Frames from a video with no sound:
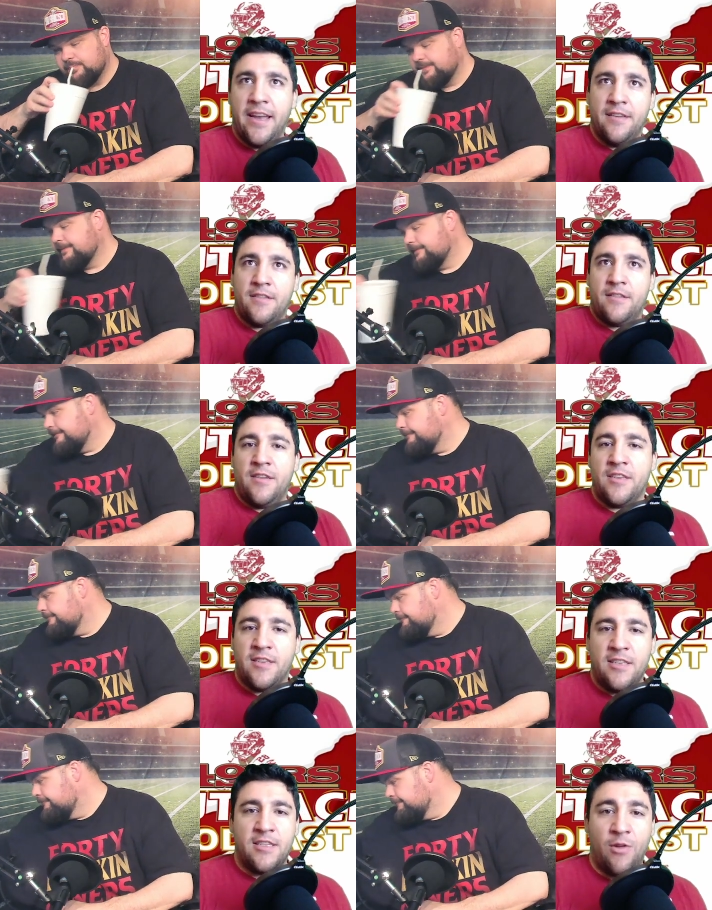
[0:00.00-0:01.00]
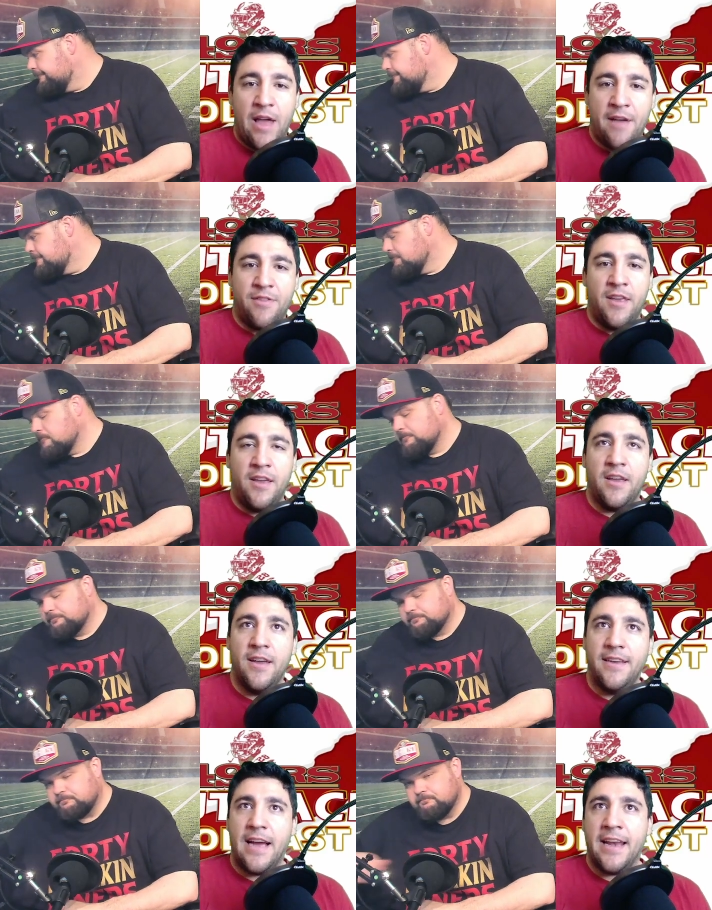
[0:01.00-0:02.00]
Speaker 1: and does he still have the
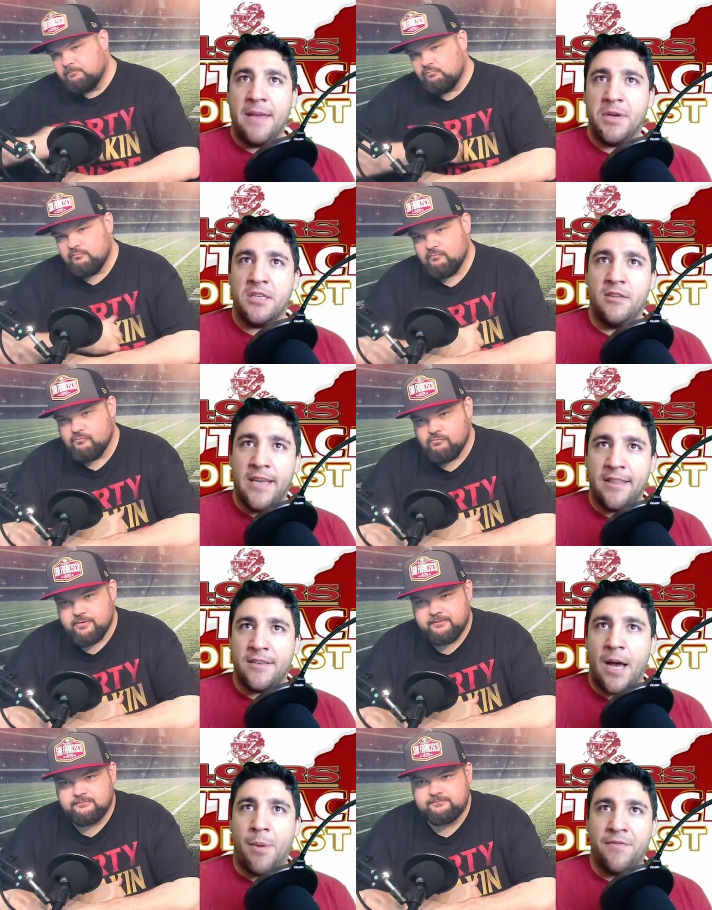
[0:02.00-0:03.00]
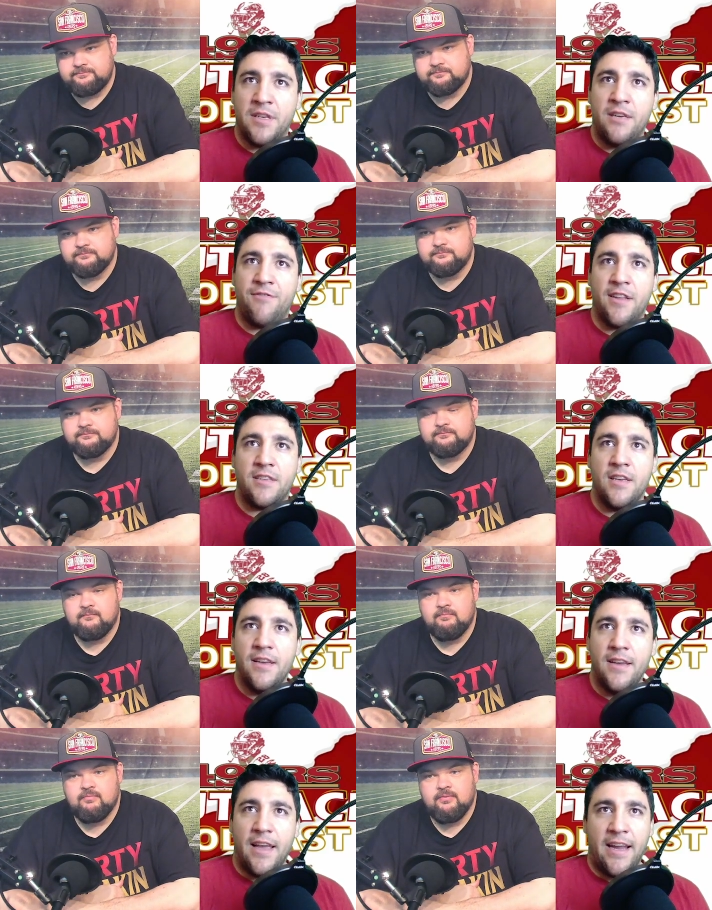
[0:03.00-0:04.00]
dynamics to take the top off the defense?
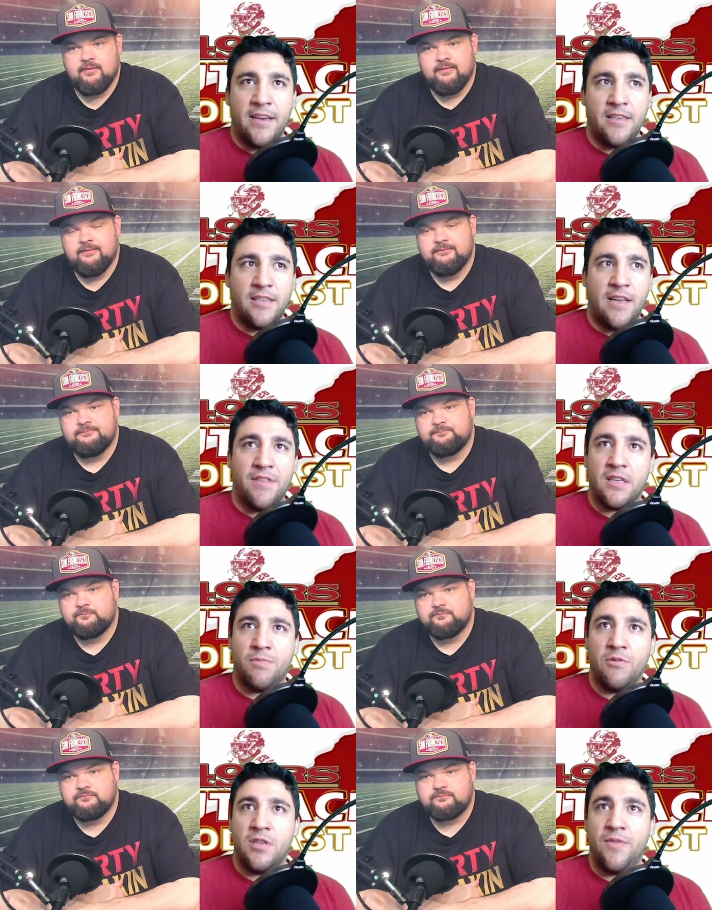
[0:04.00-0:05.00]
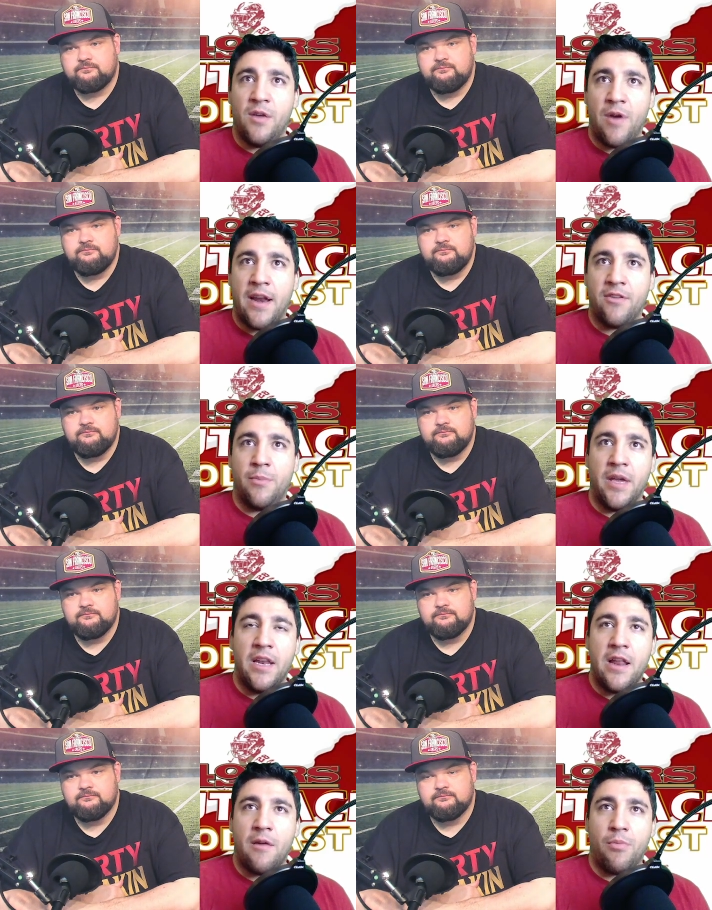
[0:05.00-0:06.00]
And does he have the explosivity right now coming
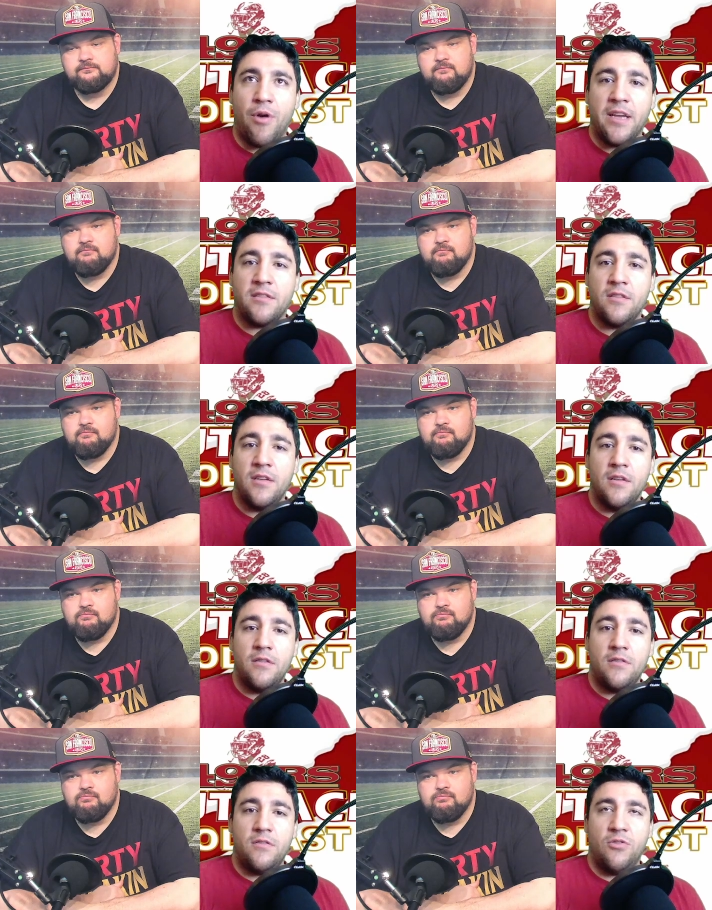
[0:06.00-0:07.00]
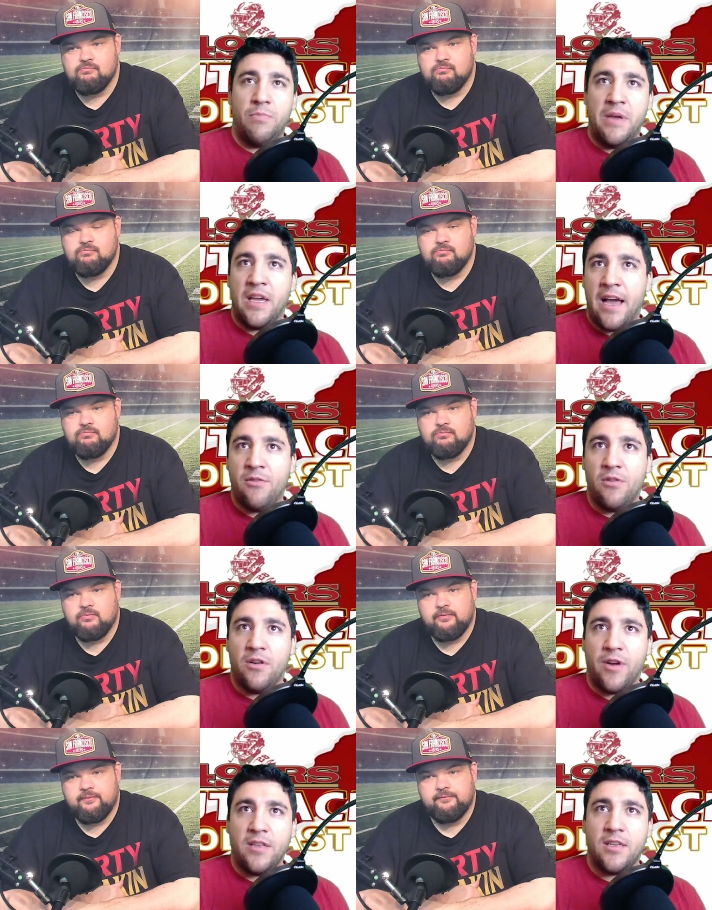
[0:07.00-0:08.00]
in and out of breaks to be a guy who
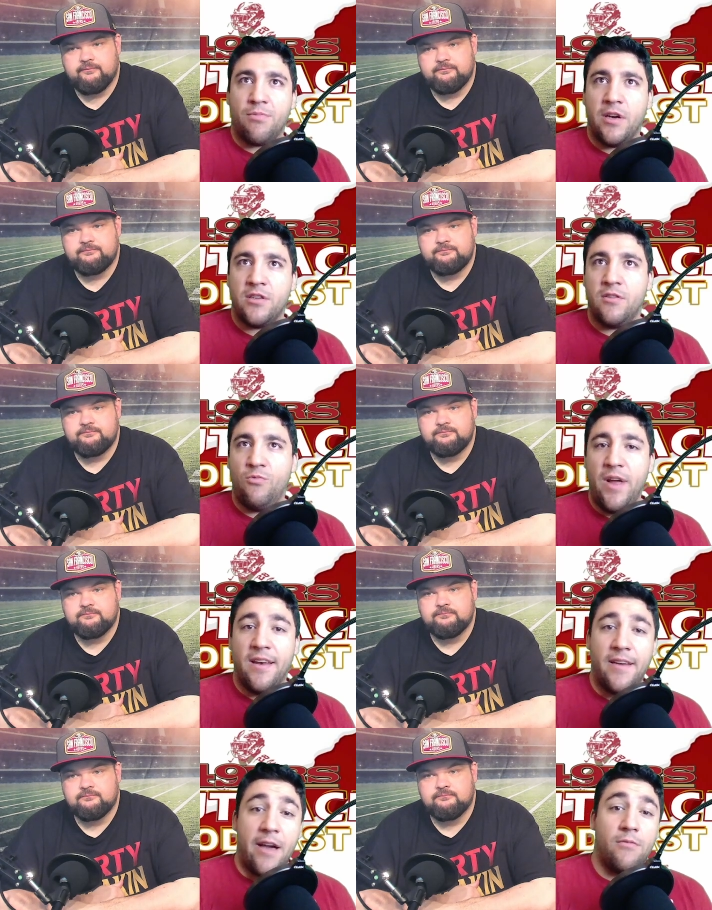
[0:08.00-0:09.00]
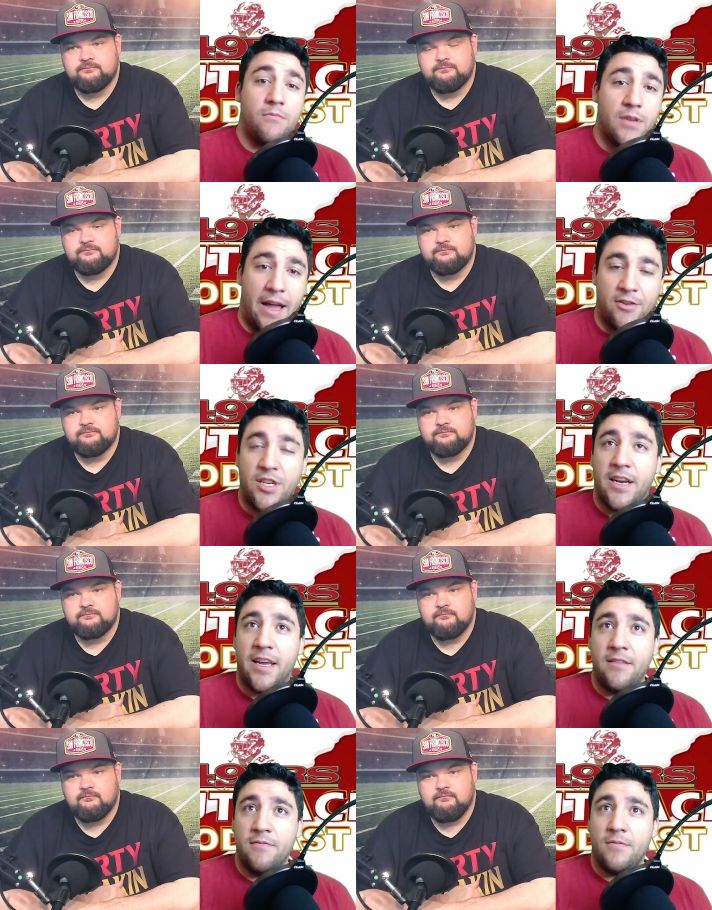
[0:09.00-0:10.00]
can create separation and win? Now, Kyle
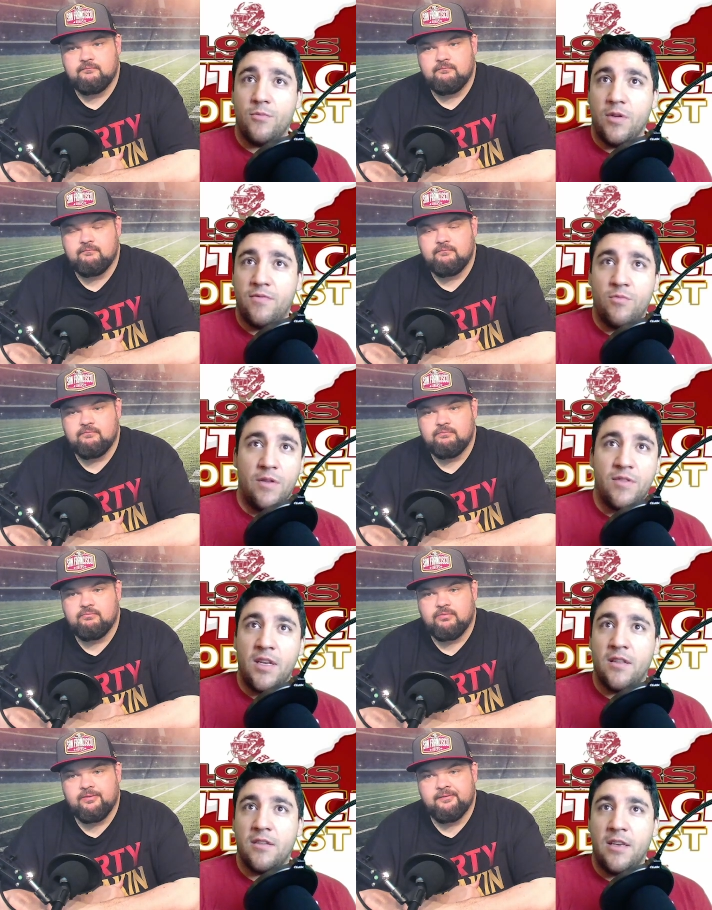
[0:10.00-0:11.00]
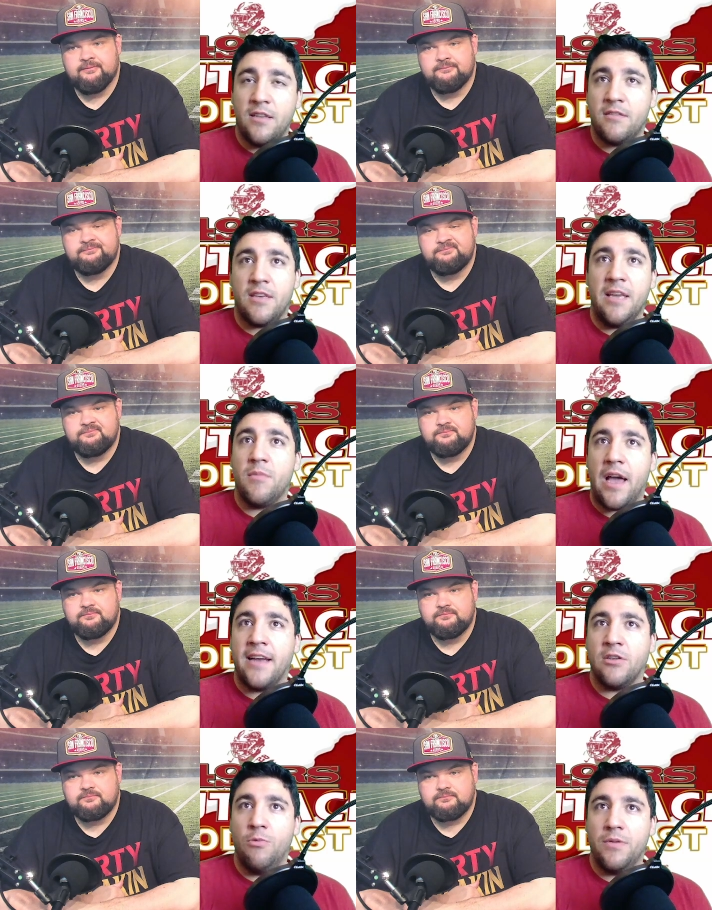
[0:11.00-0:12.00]
Shanahan We've seen this. He can scheme
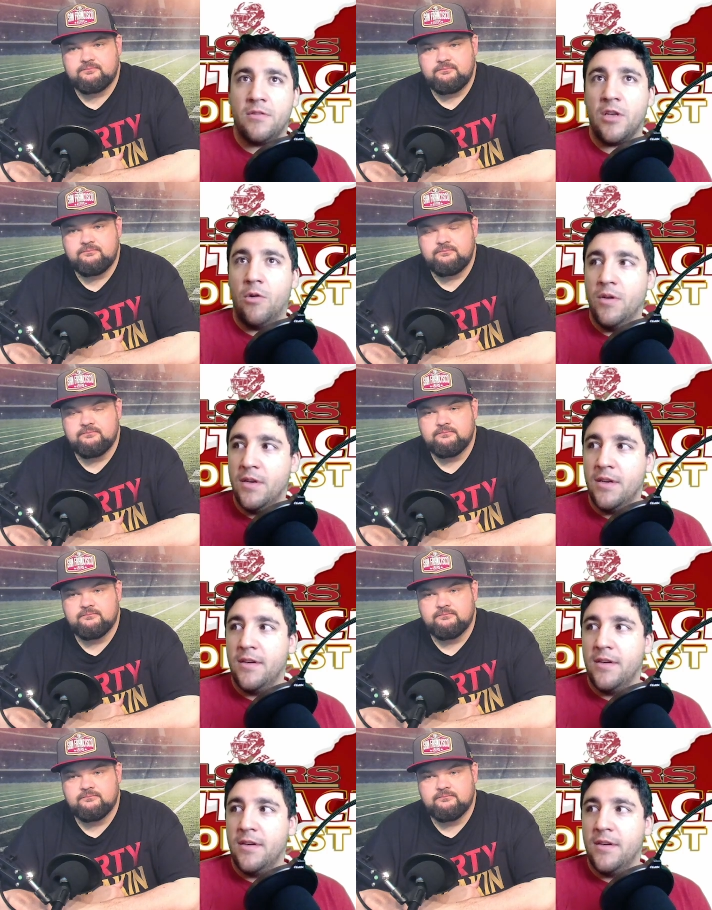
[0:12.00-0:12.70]
guys open. So